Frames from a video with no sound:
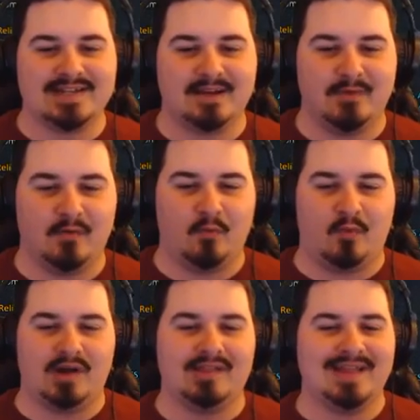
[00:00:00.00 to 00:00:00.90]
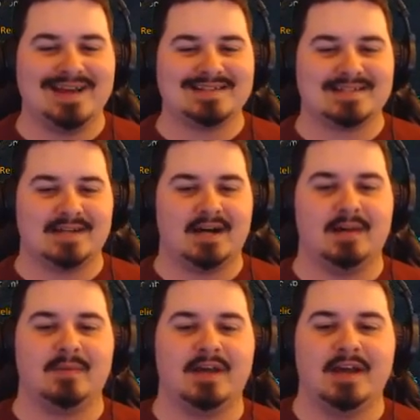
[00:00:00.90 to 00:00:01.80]
want to take him on one last
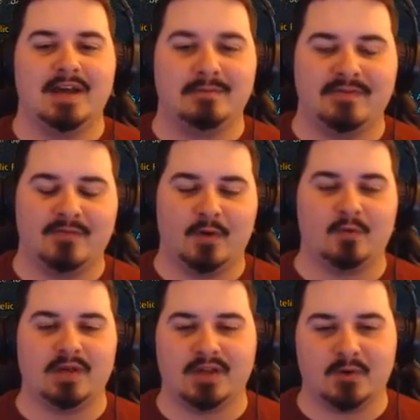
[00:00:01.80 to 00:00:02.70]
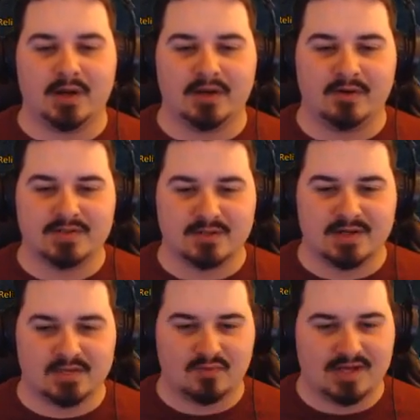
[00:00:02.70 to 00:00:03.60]
time before we go on. Also,
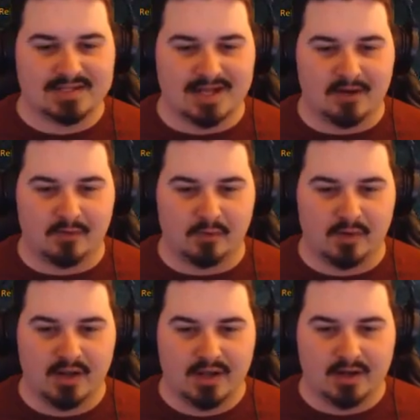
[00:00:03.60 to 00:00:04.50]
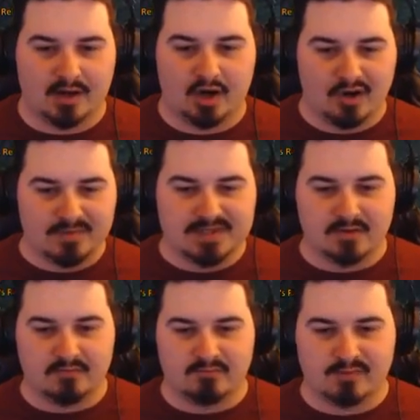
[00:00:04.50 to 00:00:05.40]
I just realized our arms
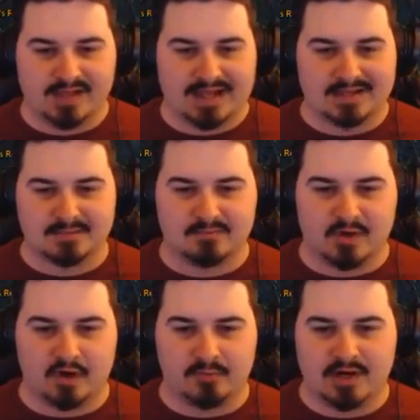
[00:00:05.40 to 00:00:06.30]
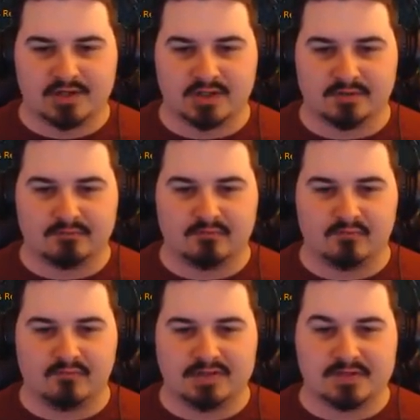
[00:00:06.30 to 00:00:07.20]
and leg armor actually
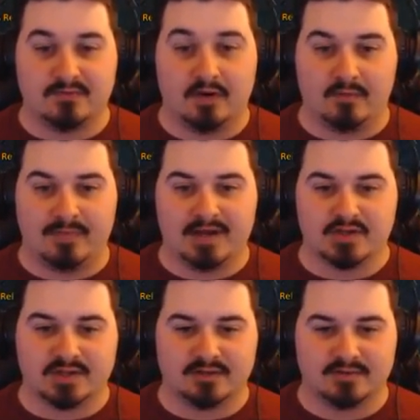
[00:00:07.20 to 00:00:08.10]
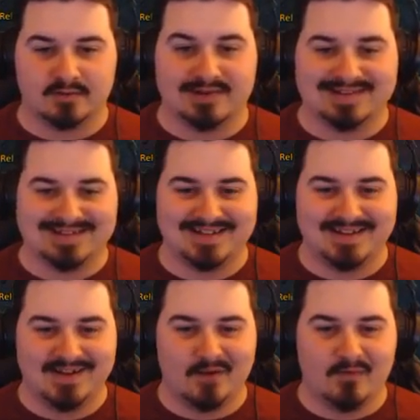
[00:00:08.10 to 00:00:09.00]
is very matching.
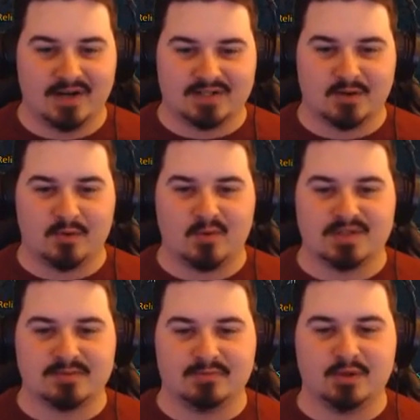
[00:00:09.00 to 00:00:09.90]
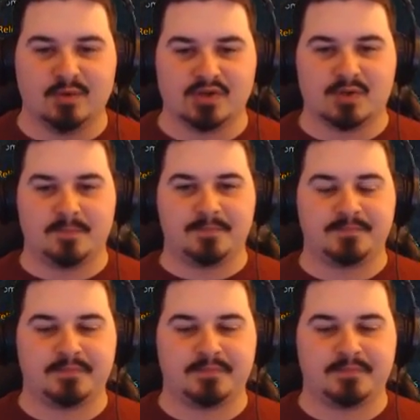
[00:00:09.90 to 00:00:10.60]
Very turquoise and bluish.